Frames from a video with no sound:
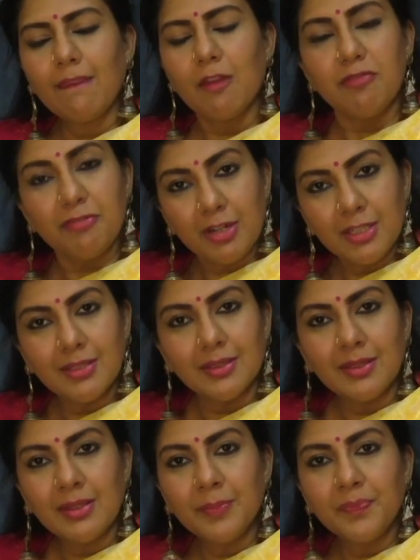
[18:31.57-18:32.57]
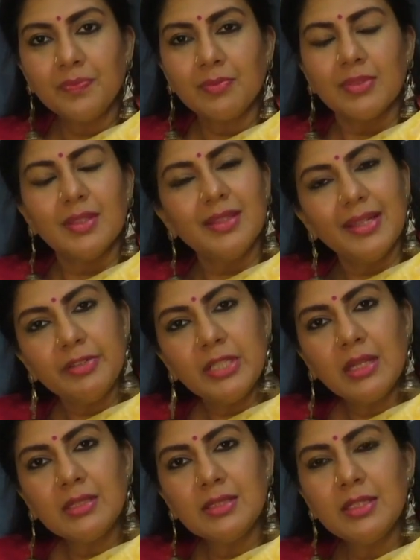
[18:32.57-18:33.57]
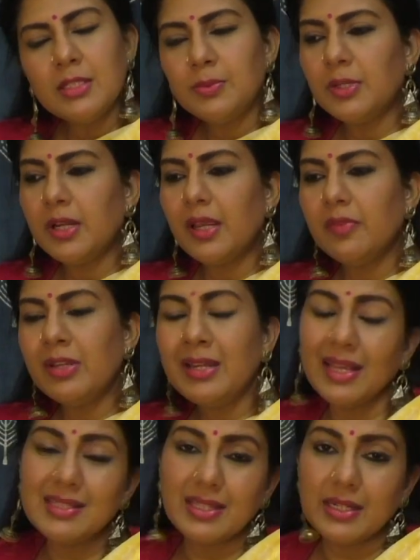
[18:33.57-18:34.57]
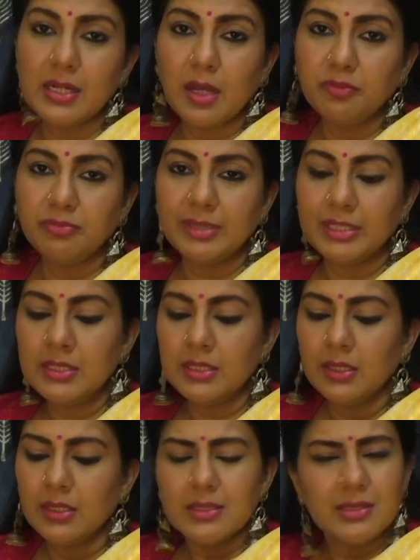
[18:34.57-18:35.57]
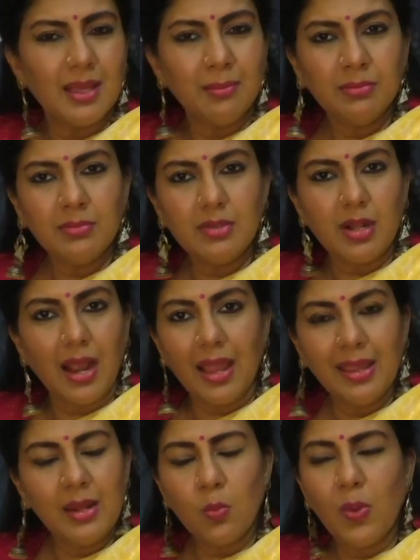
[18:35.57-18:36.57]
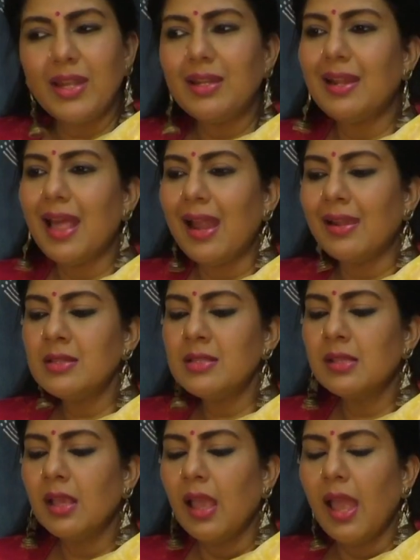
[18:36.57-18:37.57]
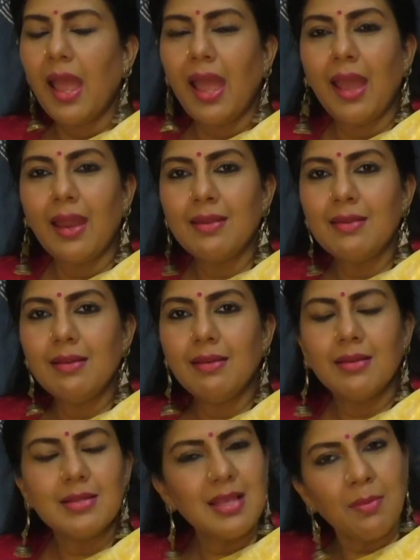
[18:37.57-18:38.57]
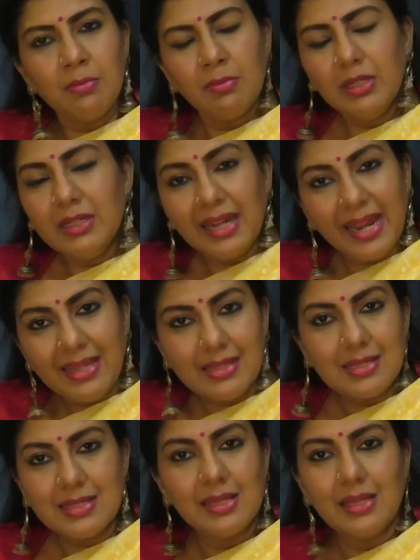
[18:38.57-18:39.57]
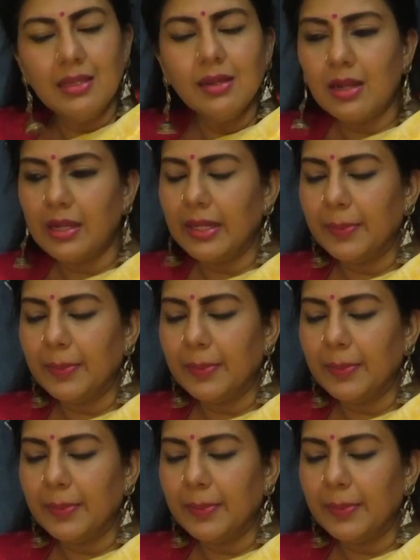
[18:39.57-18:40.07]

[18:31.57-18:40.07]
Further, the Devadasis were given as endowment some dry and wet lands and some grains yearly.